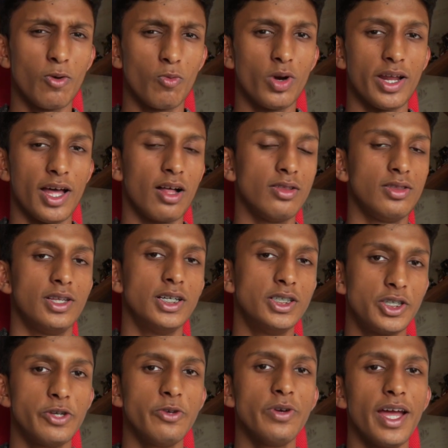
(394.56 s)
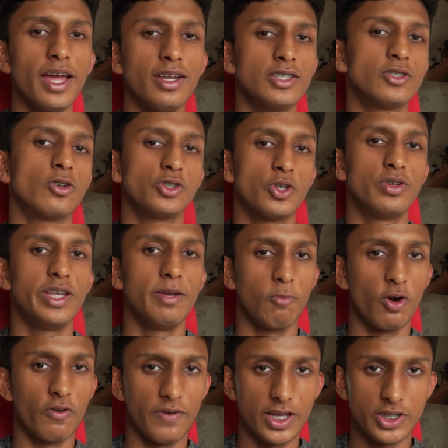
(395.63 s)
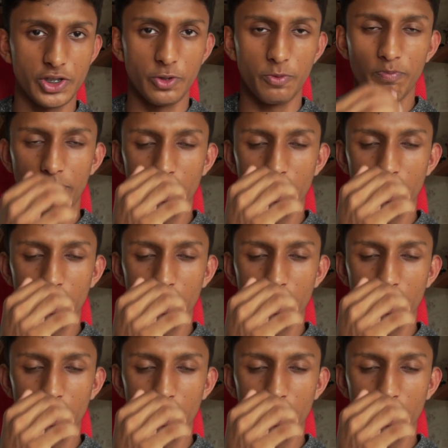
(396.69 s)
and what health does to you, again, is also demotivates you.